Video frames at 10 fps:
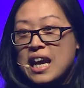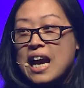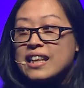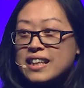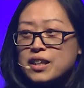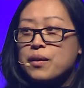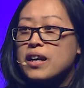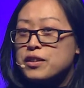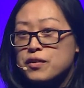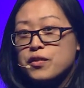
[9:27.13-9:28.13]
And that's how I
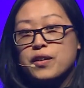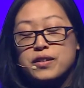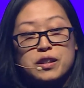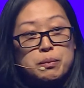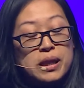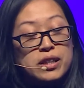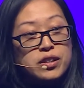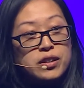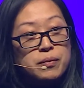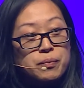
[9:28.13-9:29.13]
sort of got into the picture.